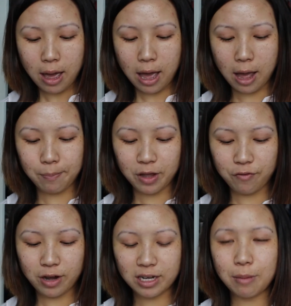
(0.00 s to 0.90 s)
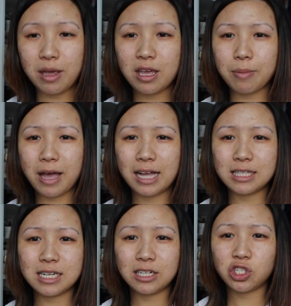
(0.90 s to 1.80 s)
I find that makeup
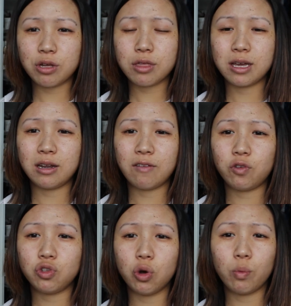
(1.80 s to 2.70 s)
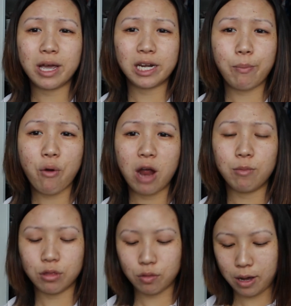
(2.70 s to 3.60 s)
can tug to your skin if you don't wear any
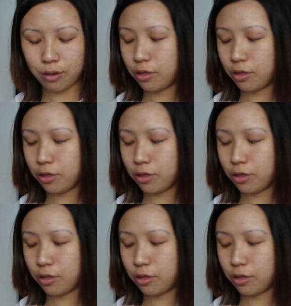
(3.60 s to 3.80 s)
primers as well.